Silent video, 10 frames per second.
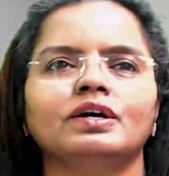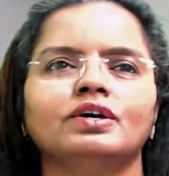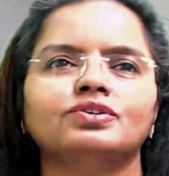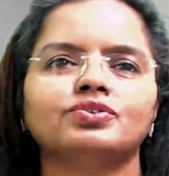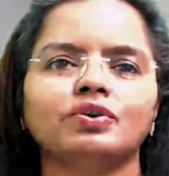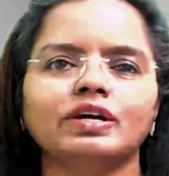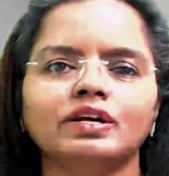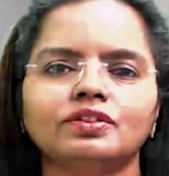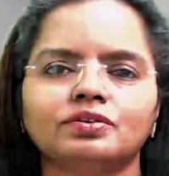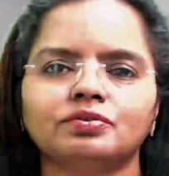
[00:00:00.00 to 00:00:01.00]
Joining
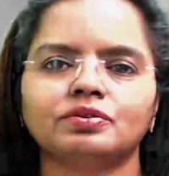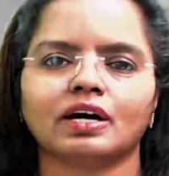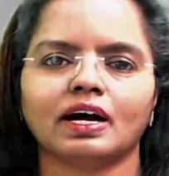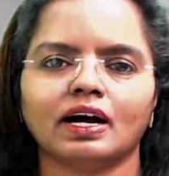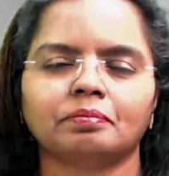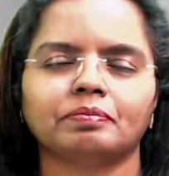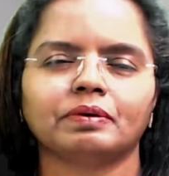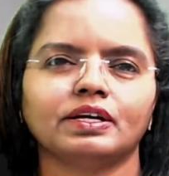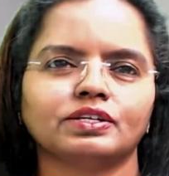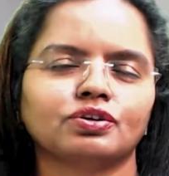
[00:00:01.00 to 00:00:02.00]
through the app
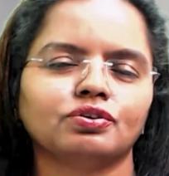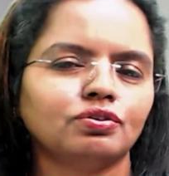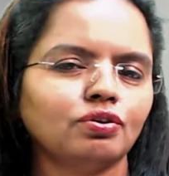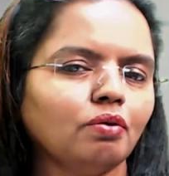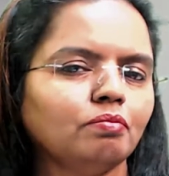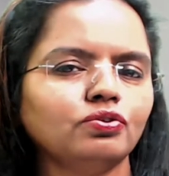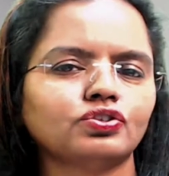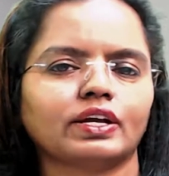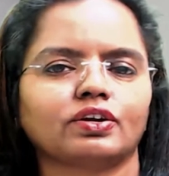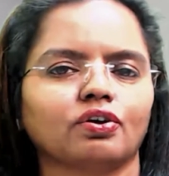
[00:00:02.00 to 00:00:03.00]
is a lot more
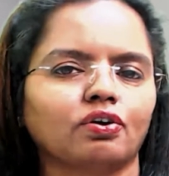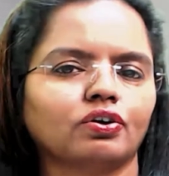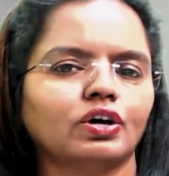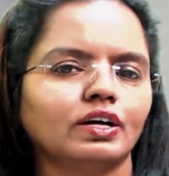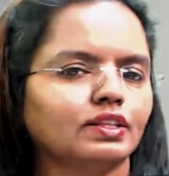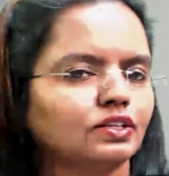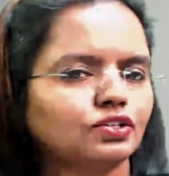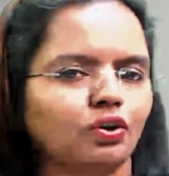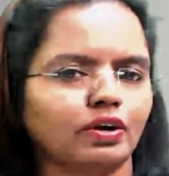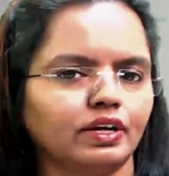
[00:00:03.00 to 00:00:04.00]
secure than
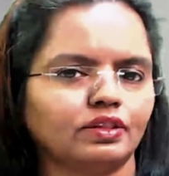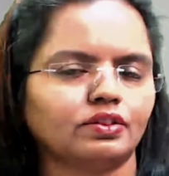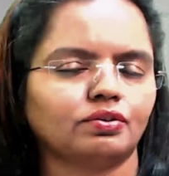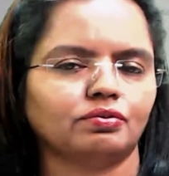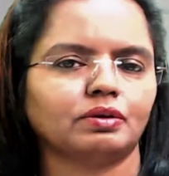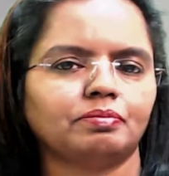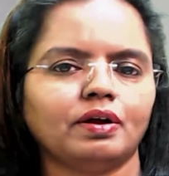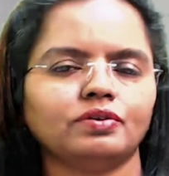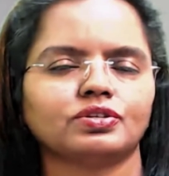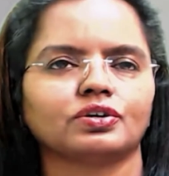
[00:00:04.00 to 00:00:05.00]
joining through the
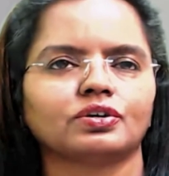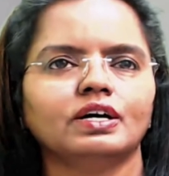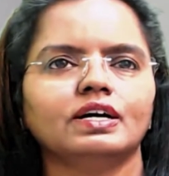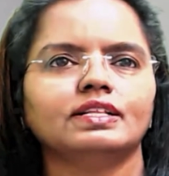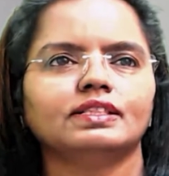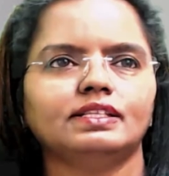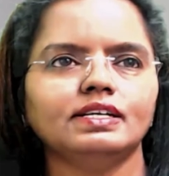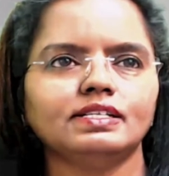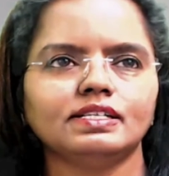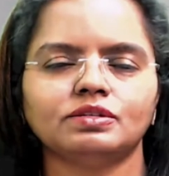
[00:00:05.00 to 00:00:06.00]
browser. This
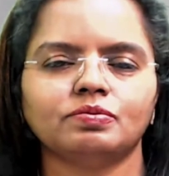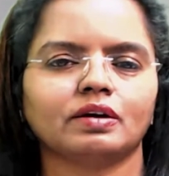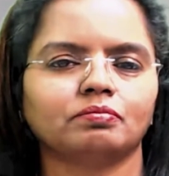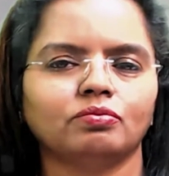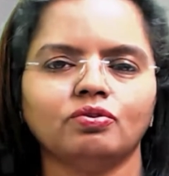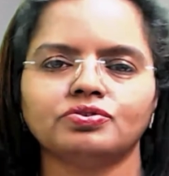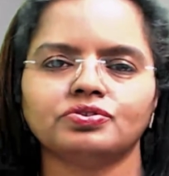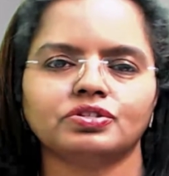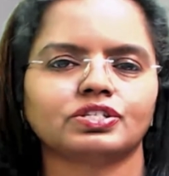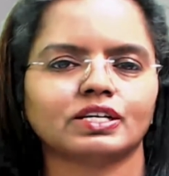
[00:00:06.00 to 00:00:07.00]
is where most of the
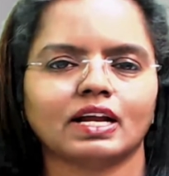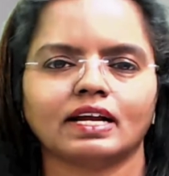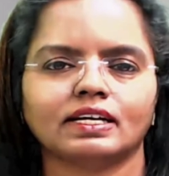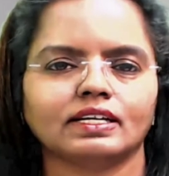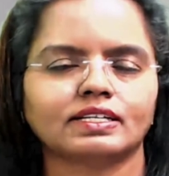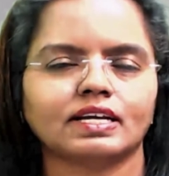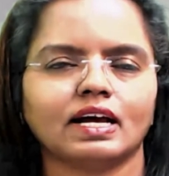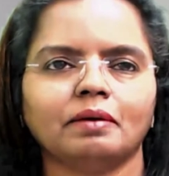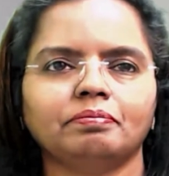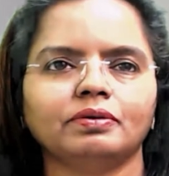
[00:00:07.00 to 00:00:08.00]
shenanigans
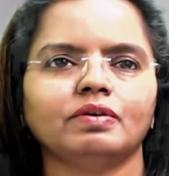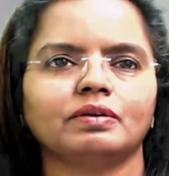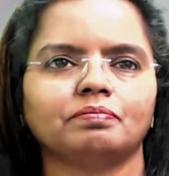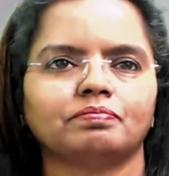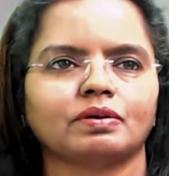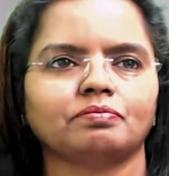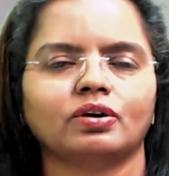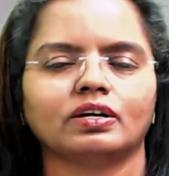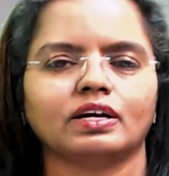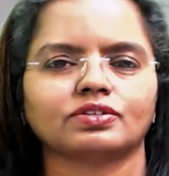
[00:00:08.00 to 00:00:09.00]
happen when someone
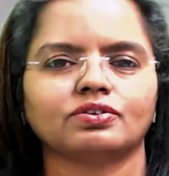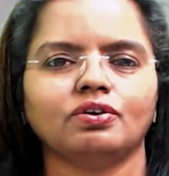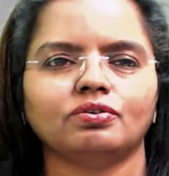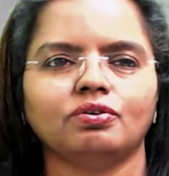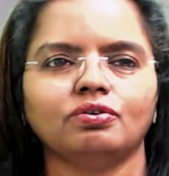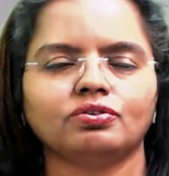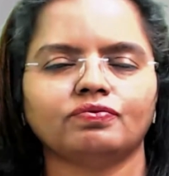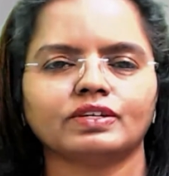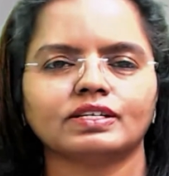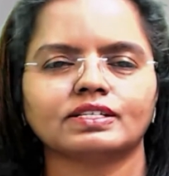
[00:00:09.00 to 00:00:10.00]
has got hold of
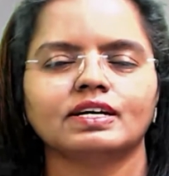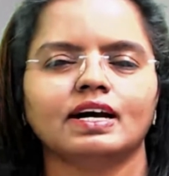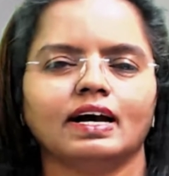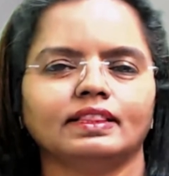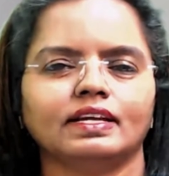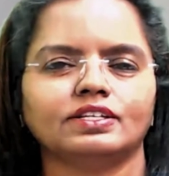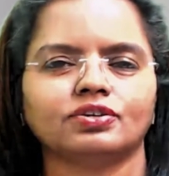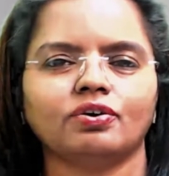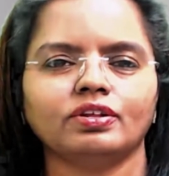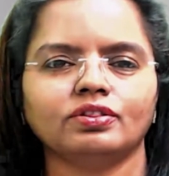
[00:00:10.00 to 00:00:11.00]
this and they
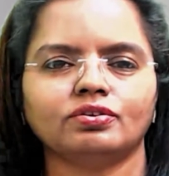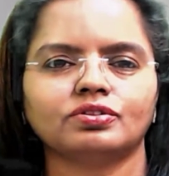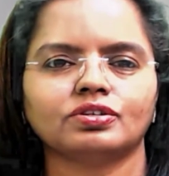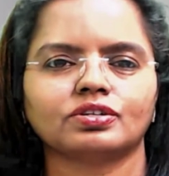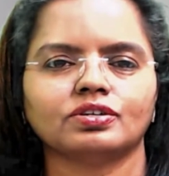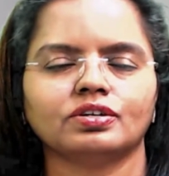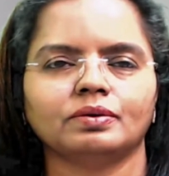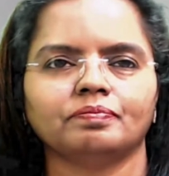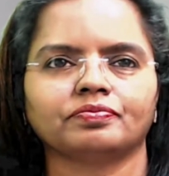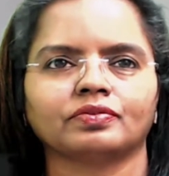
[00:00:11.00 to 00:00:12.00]
join through the